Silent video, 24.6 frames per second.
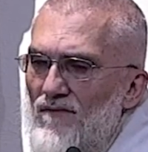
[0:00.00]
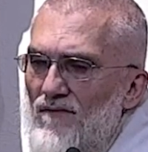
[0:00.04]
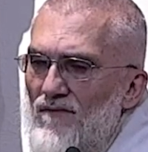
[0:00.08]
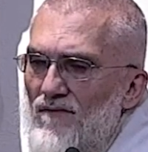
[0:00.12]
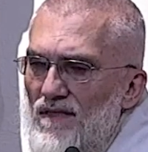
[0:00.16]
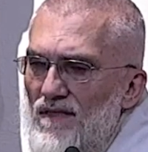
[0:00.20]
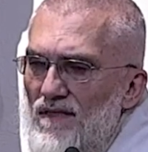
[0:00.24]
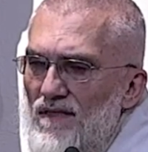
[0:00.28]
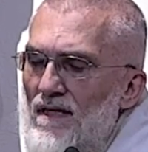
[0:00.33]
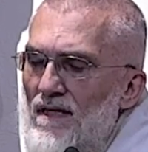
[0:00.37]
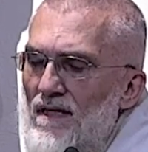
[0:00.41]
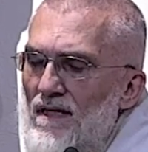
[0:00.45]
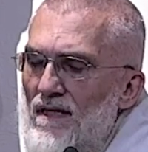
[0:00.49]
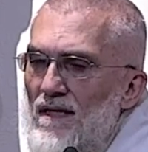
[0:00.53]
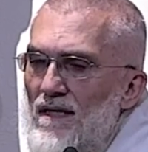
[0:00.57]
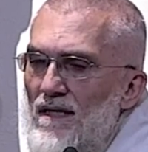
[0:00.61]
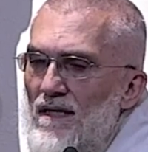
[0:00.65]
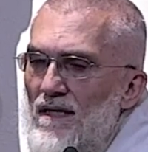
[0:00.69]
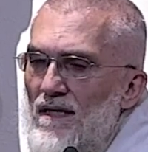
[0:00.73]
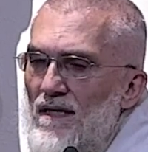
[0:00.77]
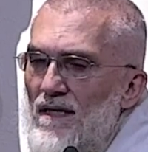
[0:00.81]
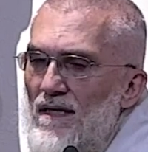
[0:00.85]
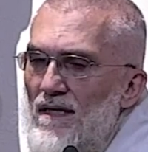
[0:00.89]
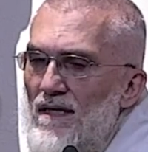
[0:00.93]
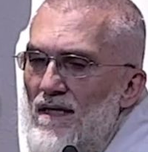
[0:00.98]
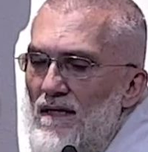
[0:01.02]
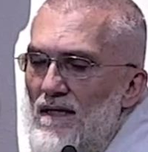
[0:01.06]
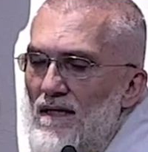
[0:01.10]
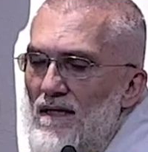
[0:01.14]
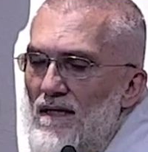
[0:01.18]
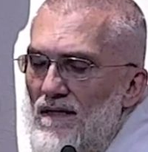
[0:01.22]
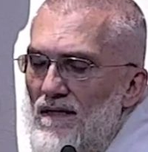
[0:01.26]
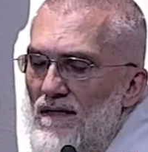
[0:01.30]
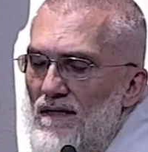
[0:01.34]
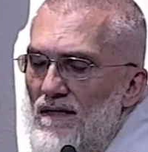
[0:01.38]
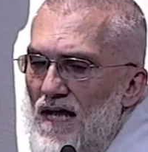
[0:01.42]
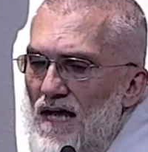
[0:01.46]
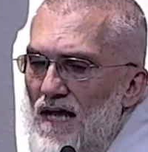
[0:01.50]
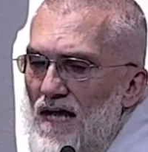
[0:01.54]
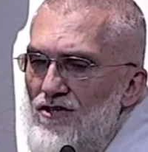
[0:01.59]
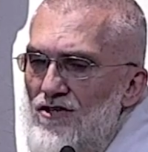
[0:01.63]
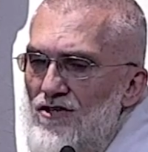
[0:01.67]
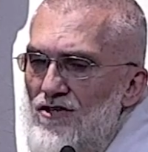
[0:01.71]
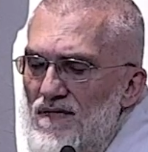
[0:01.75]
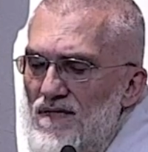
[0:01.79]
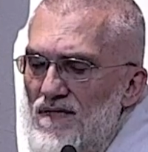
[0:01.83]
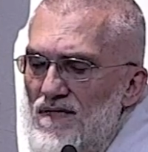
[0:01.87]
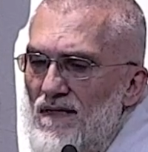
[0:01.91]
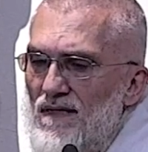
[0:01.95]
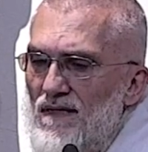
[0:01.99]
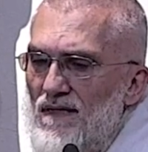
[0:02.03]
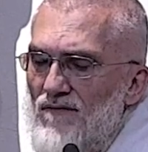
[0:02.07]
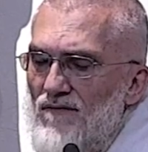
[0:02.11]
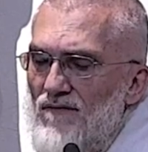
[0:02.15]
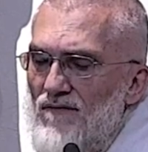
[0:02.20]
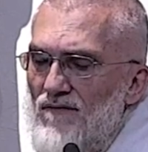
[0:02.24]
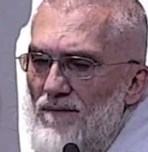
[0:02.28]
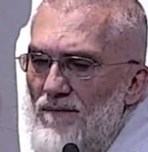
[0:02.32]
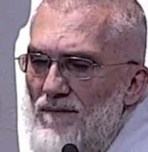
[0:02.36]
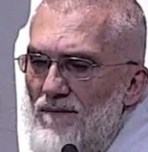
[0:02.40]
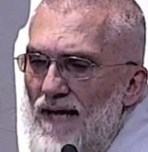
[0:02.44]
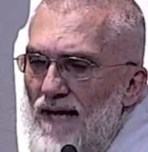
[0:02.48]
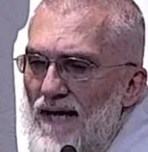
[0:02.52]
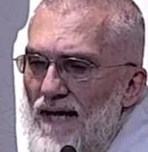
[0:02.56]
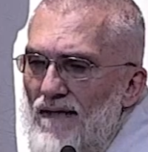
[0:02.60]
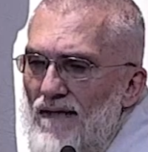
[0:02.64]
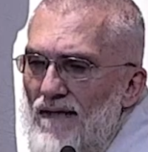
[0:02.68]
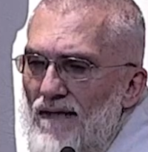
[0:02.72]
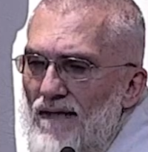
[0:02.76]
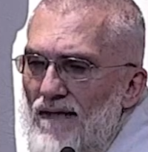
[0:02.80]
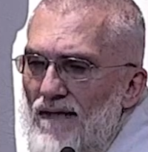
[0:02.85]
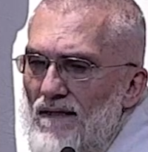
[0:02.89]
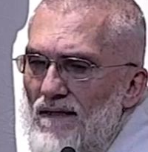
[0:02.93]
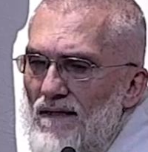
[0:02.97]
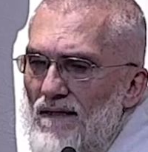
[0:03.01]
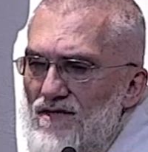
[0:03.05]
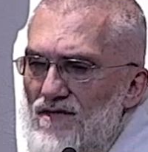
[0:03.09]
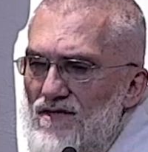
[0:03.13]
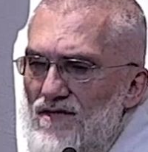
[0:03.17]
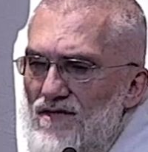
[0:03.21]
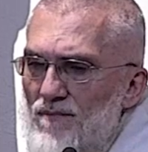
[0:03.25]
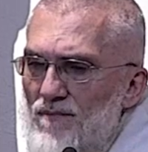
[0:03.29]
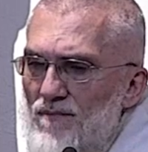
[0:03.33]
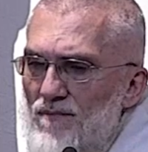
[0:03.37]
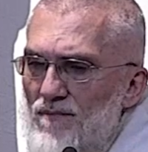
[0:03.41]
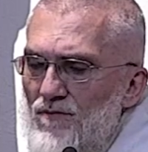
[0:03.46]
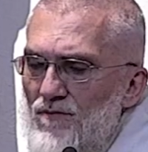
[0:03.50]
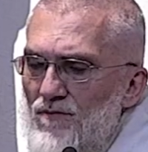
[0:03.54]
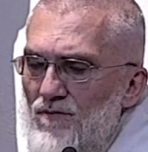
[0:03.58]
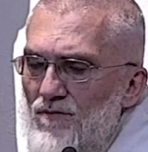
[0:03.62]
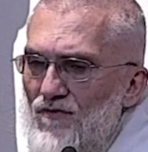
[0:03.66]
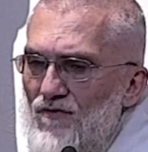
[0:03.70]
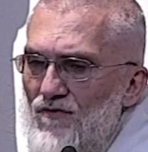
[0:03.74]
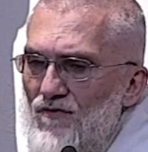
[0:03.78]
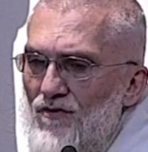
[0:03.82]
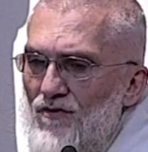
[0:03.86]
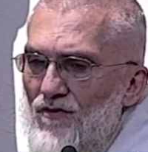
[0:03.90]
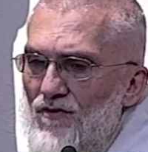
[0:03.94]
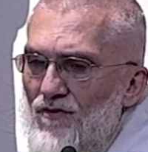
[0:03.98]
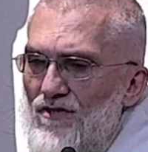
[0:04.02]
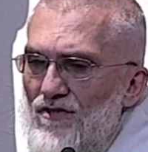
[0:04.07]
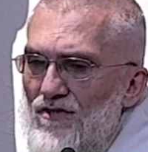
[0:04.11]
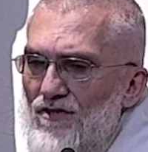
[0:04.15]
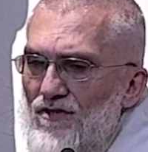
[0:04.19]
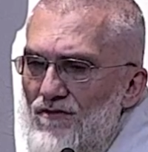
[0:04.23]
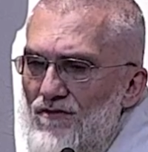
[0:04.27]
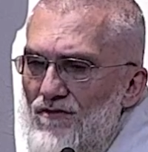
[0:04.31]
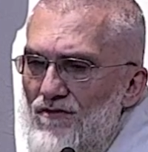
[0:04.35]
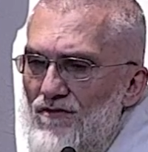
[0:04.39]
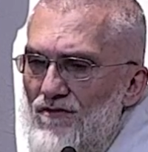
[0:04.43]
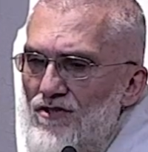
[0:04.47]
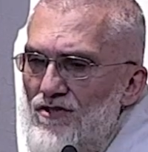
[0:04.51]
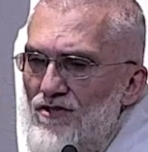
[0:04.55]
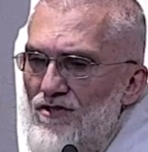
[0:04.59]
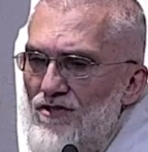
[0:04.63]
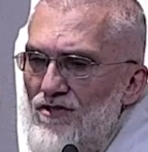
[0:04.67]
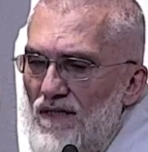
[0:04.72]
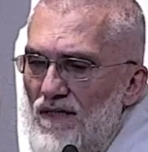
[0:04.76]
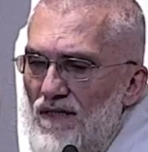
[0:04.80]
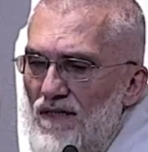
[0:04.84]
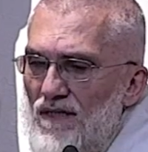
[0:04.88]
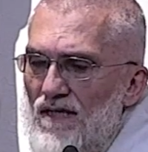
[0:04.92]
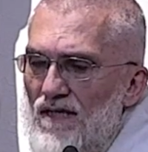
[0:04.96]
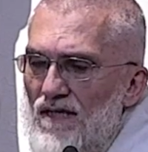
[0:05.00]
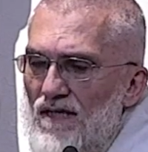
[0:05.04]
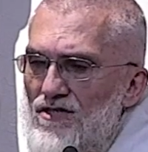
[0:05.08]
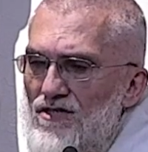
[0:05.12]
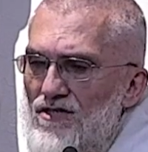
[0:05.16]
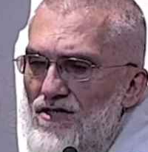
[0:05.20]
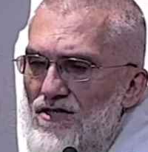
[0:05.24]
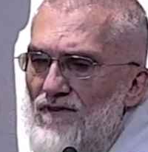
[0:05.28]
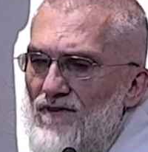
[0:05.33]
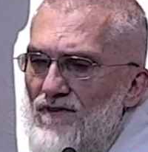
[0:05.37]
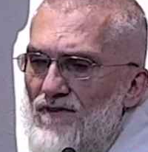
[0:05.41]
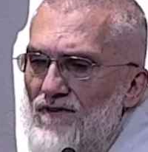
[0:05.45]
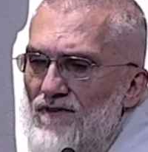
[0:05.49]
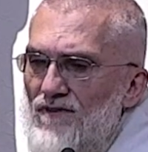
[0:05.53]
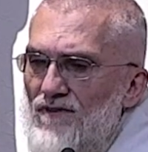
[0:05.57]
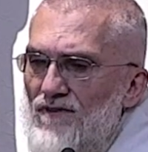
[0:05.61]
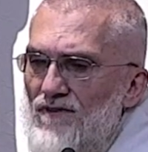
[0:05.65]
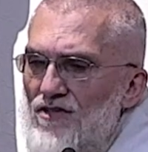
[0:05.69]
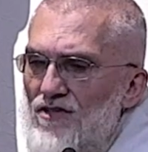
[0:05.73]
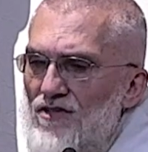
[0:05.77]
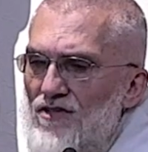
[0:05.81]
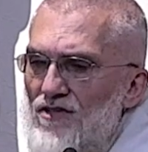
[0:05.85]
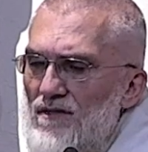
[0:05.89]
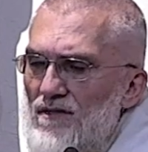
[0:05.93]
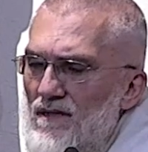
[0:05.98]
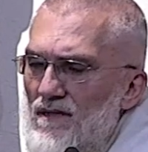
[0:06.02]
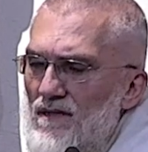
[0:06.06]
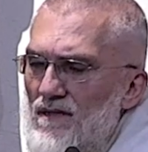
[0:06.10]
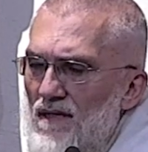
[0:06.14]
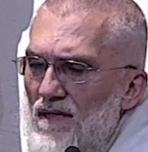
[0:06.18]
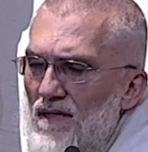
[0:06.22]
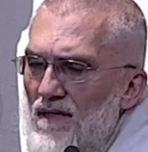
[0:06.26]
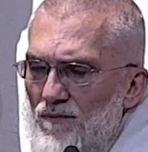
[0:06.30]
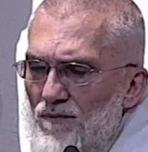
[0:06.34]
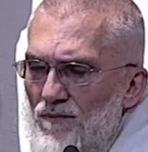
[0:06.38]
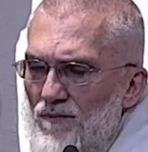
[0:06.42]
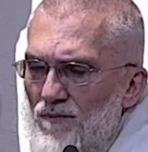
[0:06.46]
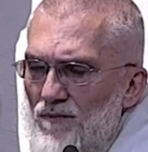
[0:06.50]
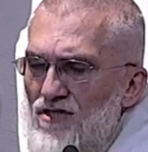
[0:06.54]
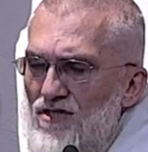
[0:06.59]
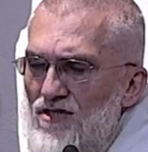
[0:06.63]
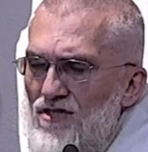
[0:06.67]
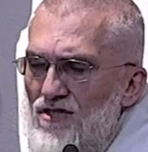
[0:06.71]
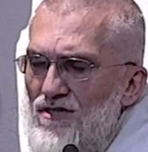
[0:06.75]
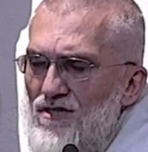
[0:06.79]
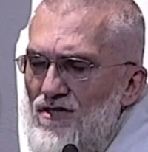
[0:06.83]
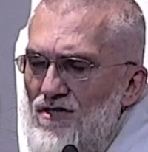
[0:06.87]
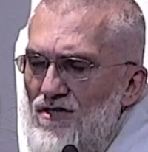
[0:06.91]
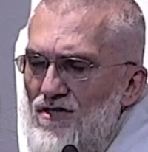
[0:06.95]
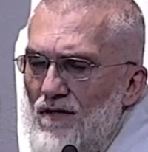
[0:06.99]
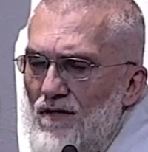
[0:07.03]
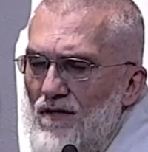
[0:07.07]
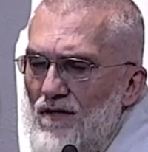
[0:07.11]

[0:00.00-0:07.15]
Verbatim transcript: the National Basilica of the Immaculate Conception was under construction and they had just finished pretty much the crypt.